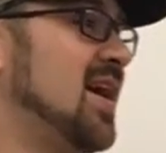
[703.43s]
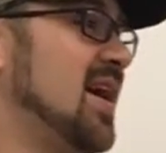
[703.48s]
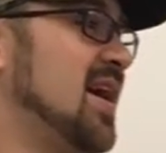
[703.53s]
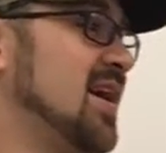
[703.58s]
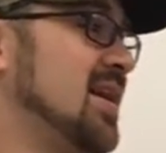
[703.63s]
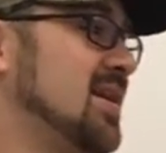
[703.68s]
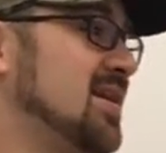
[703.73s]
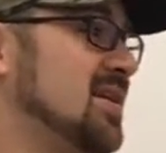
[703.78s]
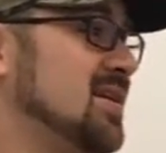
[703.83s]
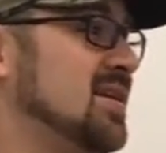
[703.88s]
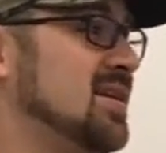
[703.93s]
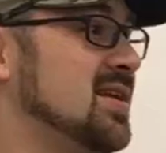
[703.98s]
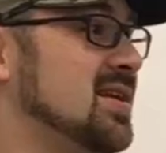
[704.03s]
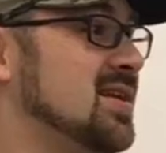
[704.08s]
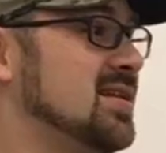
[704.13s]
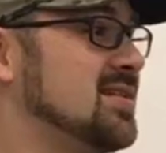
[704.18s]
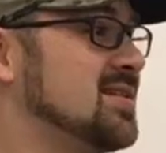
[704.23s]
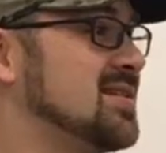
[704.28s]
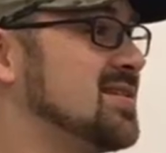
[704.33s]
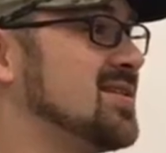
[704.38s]
And
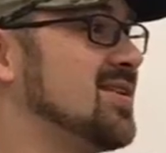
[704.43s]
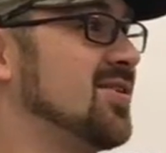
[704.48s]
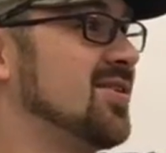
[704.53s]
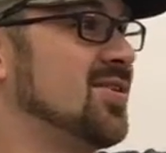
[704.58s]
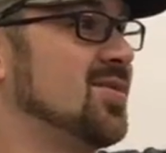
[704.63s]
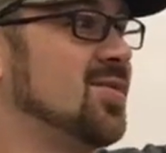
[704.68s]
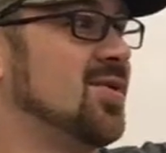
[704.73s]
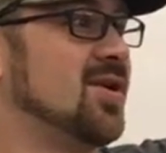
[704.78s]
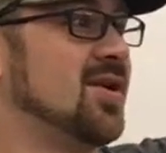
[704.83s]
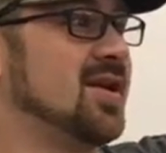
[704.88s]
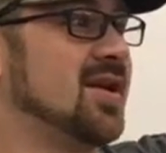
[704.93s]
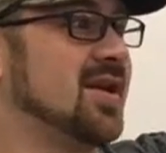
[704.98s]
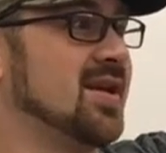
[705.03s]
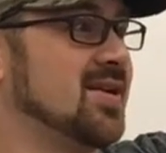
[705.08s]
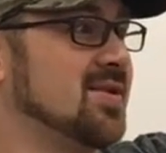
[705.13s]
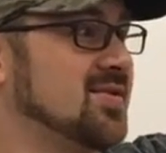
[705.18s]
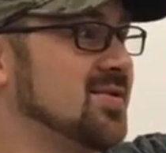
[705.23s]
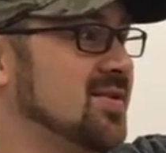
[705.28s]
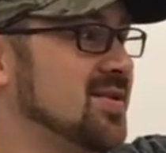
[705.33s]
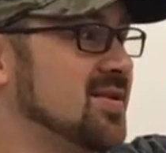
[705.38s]
he just started walking
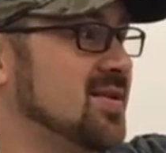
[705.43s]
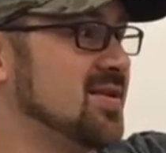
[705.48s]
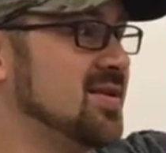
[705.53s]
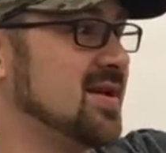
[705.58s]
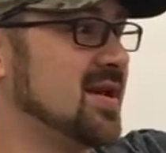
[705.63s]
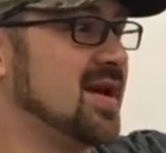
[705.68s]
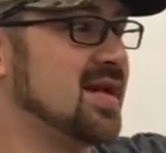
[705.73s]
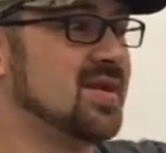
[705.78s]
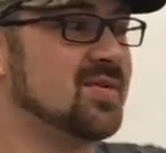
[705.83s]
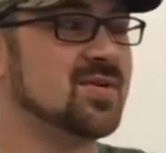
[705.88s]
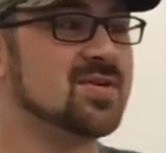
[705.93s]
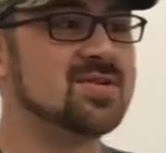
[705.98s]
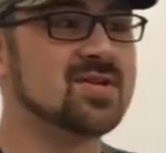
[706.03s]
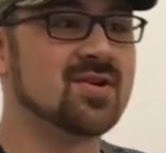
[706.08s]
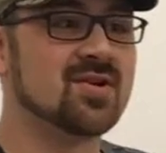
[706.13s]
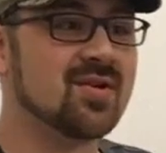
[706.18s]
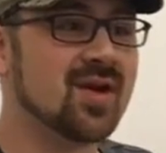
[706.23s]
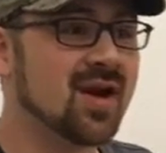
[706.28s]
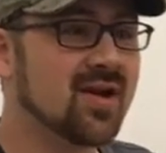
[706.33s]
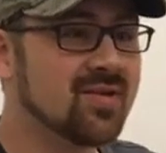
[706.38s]
out. He
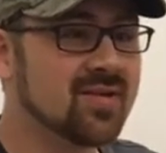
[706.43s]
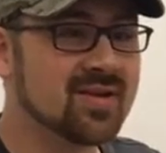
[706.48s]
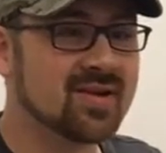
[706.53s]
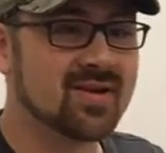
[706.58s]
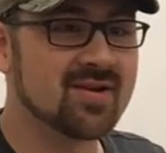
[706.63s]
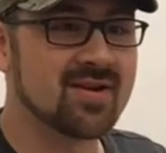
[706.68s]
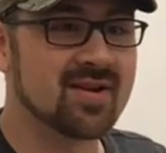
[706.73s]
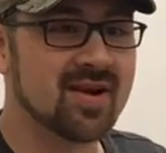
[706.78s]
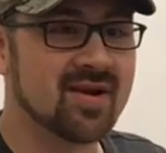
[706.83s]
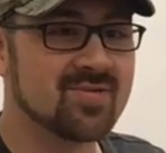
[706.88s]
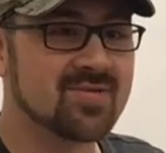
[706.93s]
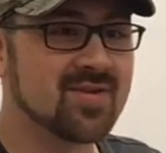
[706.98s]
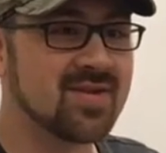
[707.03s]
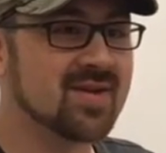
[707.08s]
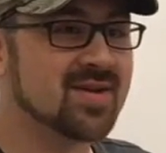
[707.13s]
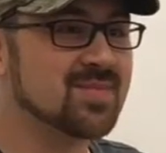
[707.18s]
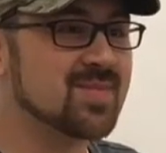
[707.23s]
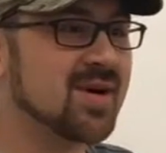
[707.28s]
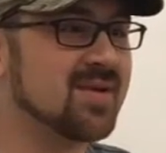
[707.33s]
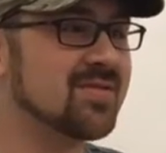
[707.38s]
wasn't growling and huffing
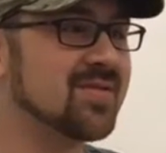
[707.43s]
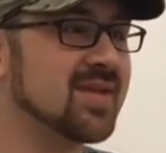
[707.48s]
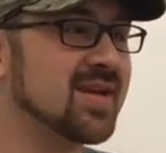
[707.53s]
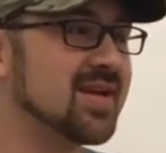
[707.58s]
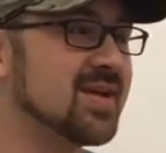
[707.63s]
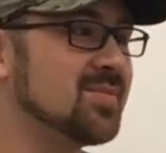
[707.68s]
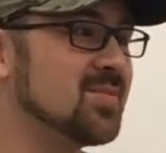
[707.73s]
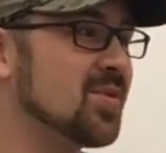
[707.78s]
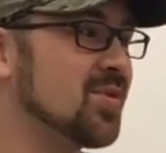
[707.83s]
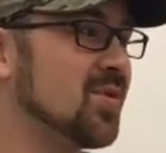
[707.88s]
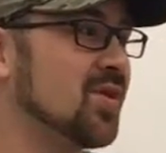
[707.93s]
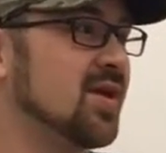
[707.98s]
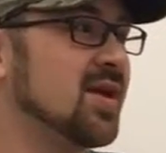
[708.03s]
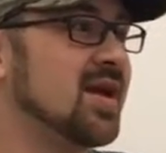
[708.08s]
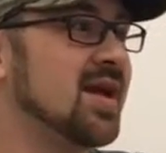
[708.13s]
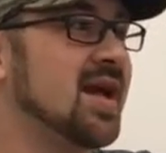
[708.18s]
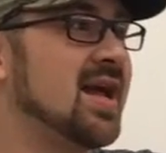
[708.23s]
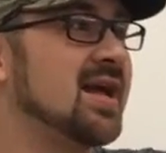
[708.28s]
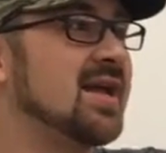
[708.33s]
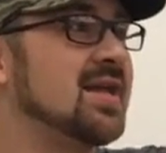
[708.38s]
and puffing anymore,
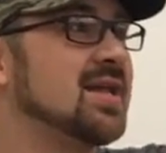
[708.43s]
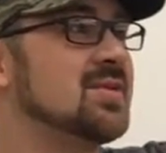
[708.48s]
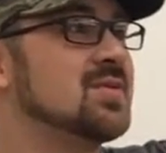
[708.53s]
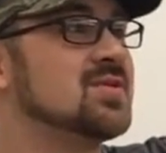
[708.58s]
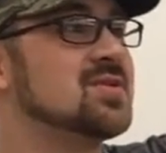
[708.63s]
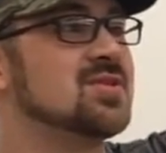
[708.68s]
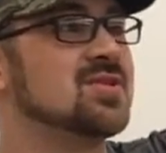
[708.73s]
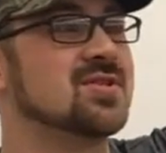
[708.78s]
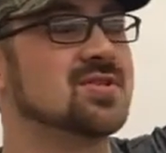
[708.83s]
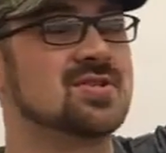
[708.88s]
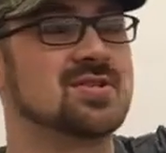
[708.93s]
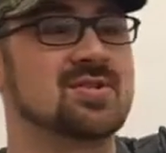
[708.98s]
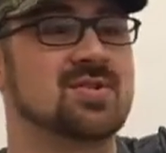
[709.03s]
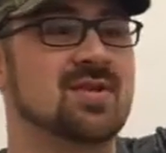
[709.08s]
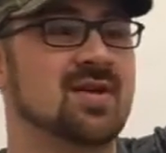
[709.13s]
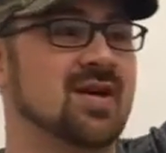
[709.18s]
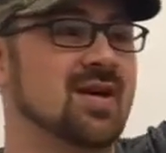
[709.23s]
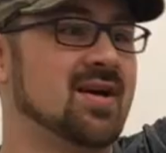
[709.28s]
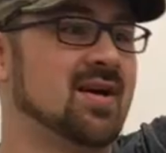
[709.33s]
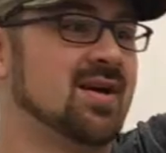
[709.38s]
and he was just
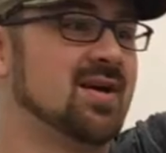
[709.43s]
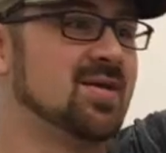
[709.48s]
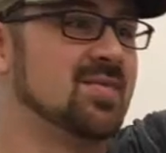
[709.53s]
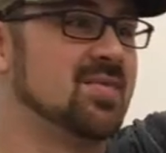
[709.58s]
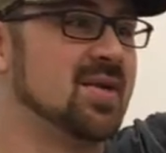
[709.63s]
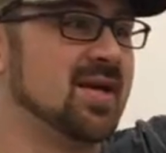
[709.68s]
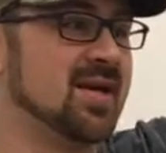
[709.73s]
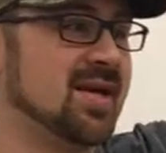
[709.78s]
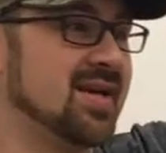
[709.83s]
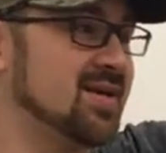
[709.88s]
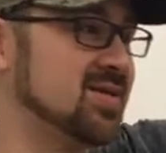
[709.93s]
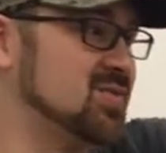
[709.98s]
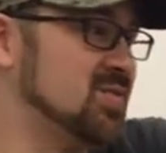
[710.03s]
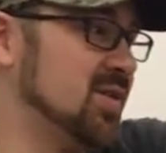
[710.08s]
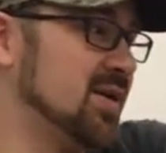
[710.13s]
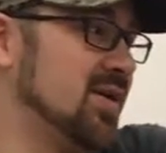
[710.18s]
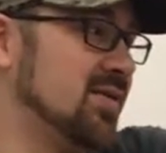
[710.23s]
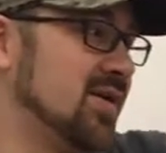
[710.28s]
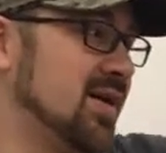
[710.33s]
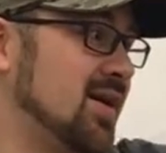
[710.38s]
making his
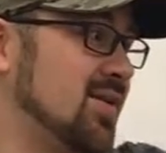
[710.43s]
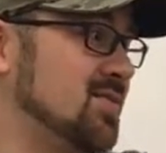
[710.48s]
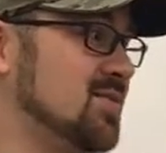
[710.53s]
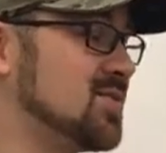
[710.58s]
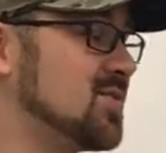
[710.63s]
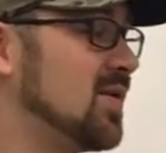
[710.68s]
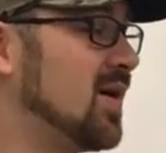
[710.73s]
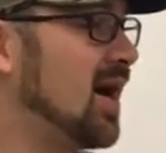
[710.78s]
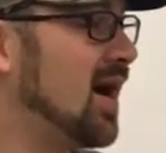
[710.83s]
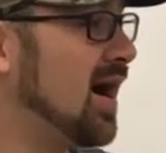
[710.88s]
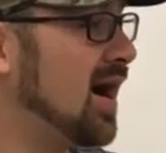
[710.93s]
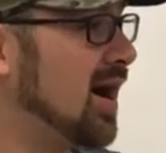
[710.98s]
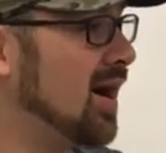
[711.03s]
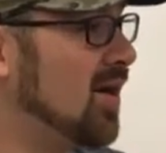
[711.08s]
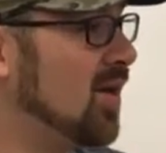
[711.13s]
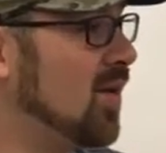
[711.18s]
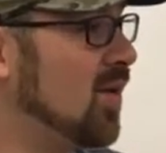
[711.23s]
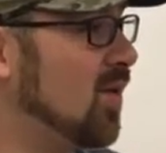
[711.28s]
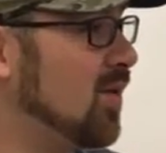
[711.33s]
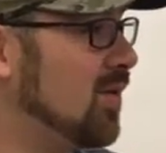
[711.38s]
way around. So
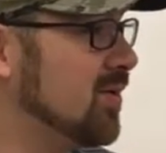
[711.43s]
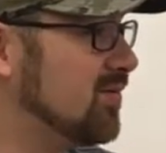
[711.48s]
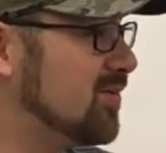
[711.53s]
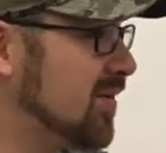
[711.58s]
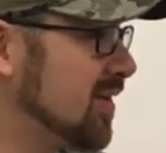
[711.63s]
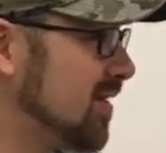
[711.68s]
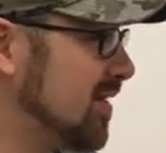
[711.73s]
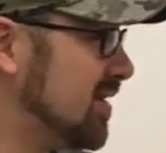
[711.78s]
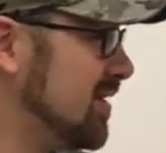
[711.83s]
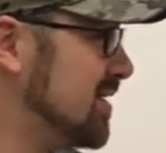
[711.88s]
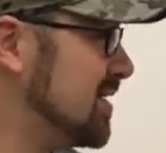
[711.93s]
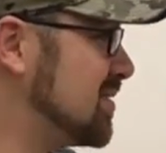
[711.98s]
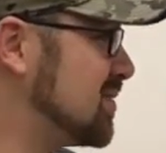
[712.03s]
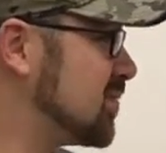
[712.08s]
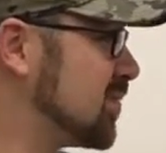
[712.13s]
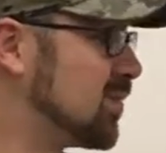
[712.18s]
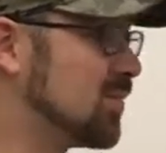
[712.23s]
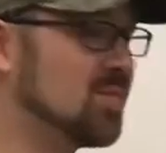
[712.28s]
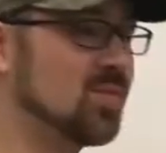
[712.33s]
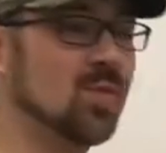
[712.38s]
we figured
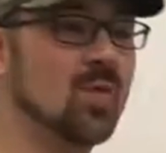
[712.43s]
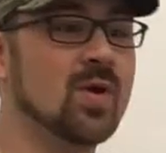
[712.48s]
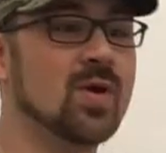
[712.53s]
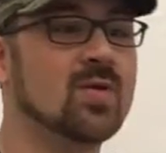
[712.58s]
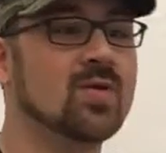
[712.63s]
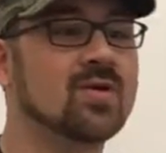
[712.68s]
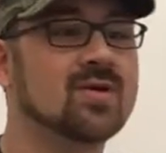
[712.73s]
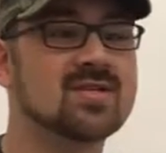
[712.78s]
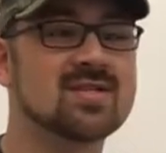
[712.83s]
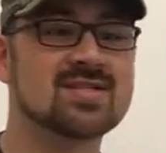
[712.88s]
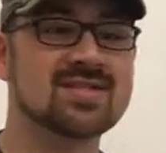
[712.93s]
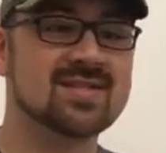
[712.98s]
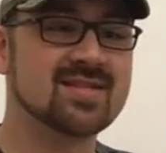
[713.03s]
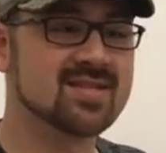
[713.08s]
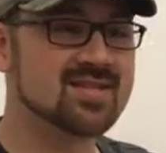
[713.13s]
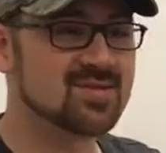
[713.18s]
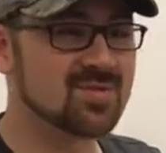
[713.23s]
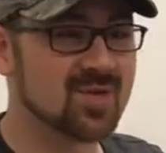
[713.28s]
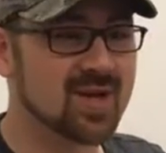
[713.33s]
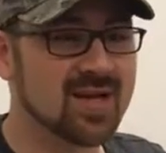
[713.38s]
he's we were just in
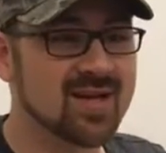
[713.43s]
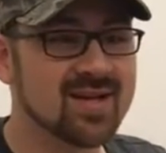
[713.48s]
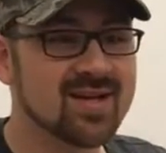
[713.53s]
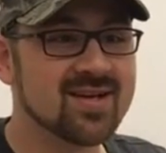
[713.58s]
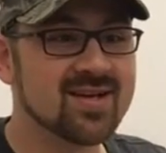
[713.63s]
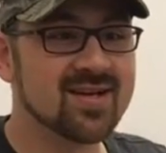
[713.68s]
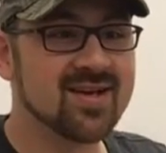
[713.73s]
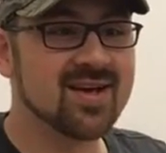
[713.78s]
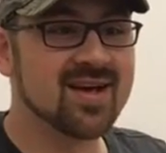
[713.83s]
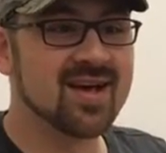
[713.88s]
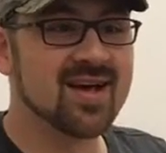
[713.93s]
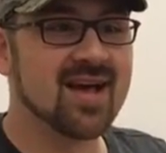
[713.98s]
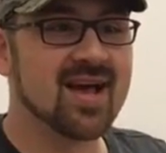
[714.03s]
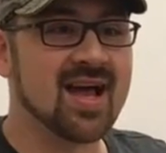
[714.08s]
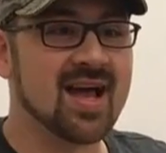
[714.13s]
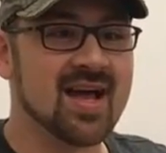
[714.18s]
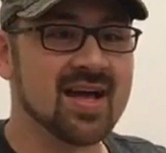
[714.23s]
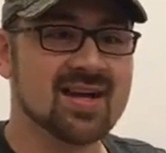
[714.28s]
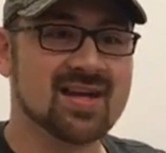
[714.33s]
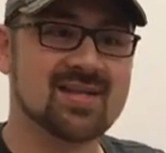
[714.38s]
his way,
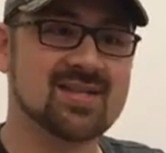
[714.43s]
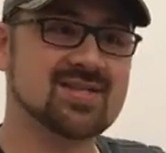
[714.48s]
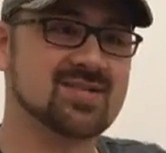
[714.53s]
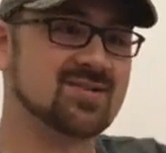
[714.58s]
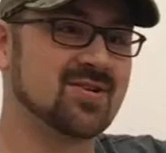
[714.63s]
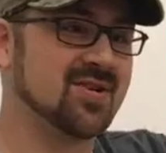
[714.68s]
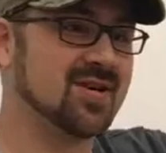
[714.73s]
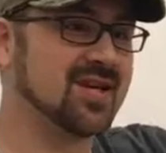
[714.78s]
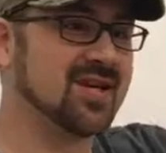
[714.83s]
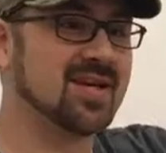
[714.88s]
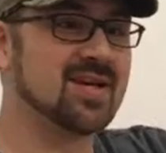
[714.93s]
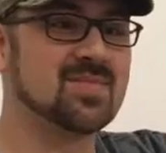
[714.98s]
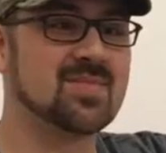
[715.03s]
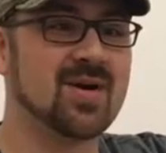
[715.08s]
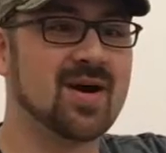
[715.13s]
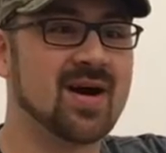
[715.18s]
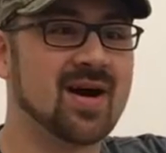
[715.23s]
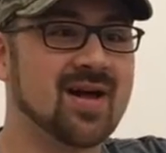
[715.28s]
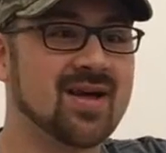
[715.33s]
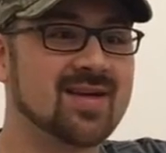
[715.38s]
and he's trying to get
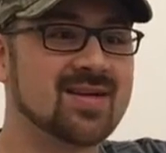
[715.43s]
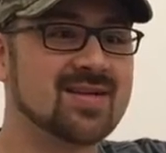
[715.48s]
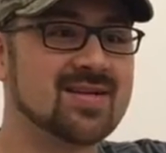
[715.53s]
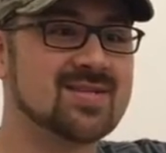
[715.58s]
by.